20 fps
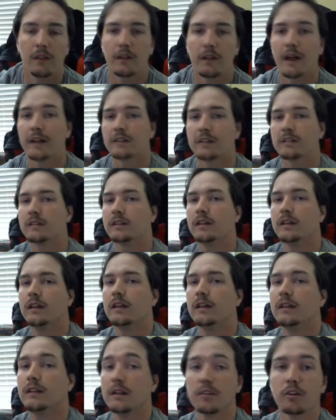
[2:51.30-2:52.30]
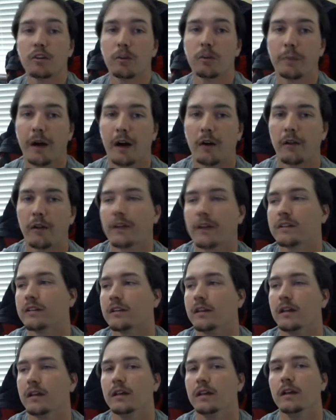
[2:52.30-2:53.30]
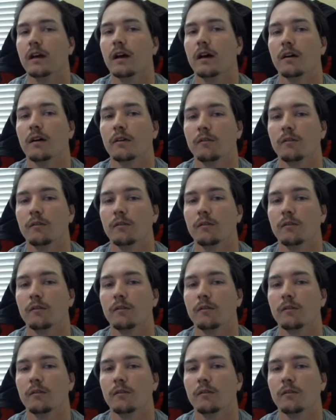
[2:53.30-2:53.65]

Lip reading: That's the digital power, that's the